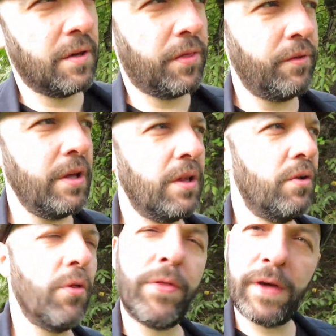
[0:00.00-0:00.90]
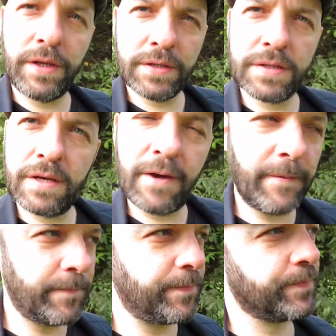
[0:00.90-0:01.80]
three little things
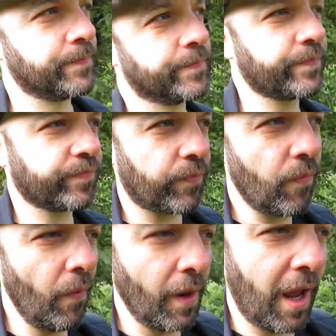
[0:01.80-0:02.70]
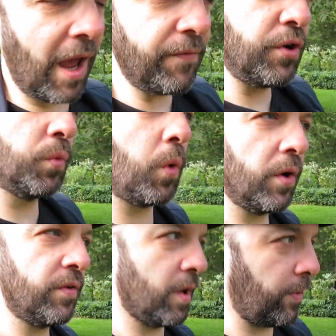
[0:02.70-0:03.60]
that if you're wandering